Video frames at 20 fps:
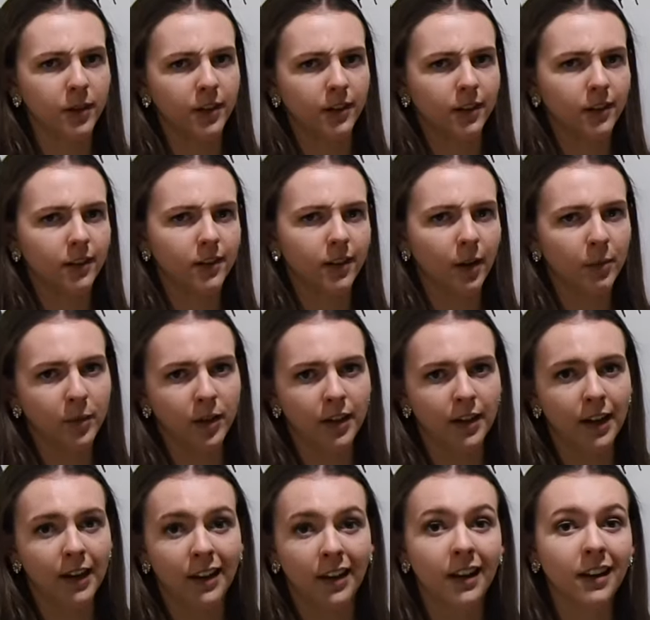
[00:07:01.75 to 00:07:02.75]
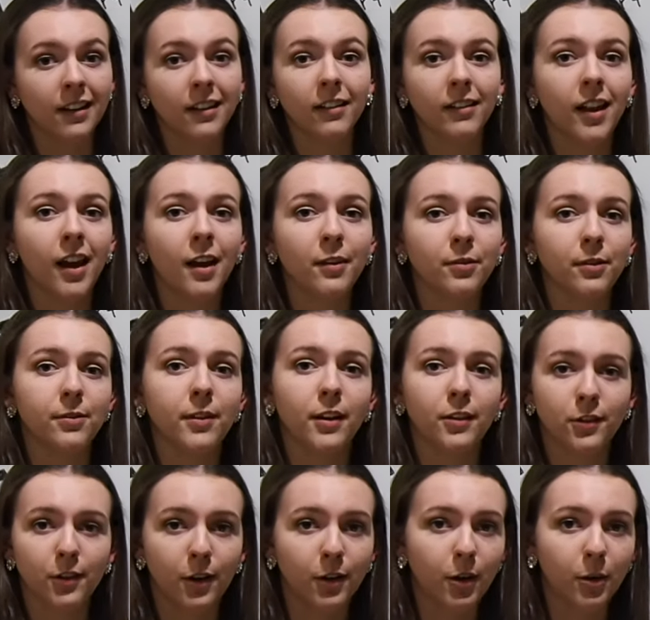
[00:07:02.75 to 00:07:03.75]
because I'm going to get eaten alive if I
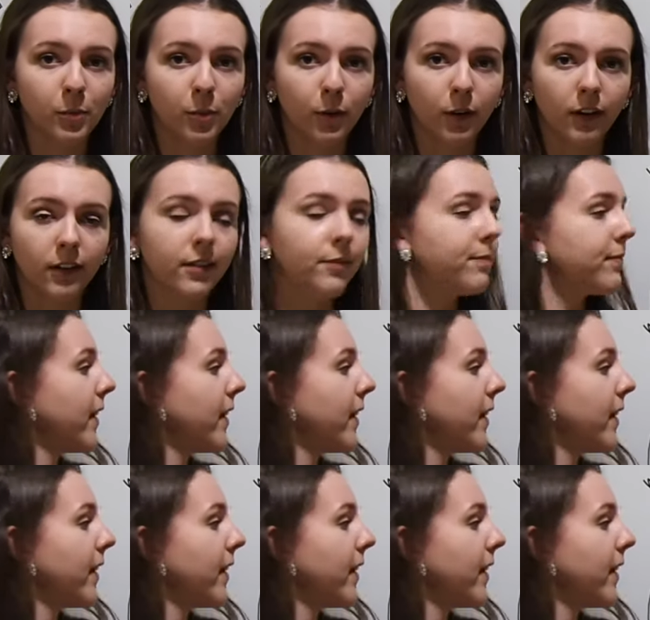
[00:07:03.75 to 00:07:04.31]
start on port.